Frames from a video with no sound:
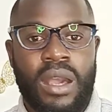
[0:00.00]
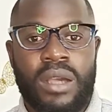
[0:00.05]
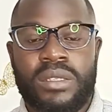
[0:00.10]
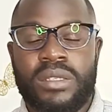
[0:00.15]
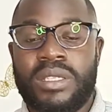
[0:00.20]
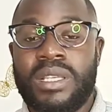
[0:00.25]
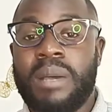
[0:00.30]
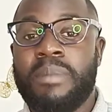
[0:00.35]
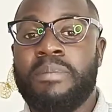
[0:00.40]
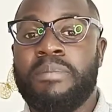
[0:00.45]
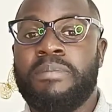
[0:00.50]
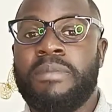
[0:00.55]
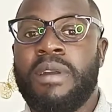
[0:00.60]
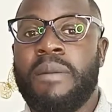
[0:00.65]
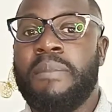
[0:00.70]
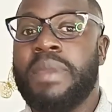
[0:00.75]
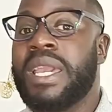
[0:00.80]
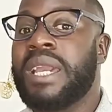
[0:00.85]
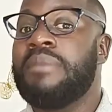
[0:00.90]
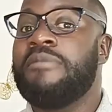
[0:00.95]

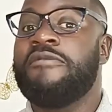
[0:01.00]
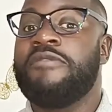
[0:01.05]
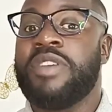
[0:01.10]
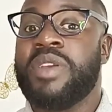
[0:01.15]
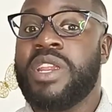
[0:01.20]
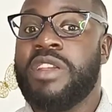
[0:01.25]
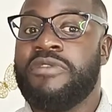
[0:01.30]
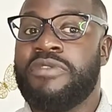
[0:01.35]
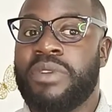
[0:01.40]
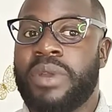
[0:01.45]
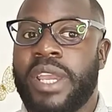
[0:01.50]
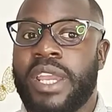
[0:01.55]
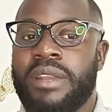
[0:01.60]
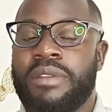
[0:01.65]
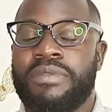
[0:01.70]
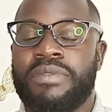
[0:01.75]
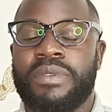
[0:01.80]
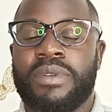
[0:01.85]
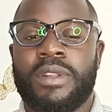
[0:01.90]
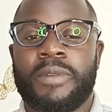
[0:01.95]
Some become very
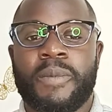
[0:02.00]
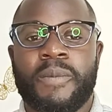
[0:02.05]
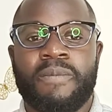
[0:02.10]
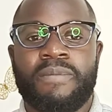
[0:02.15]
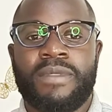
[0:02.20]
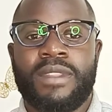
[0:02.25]
forgetful.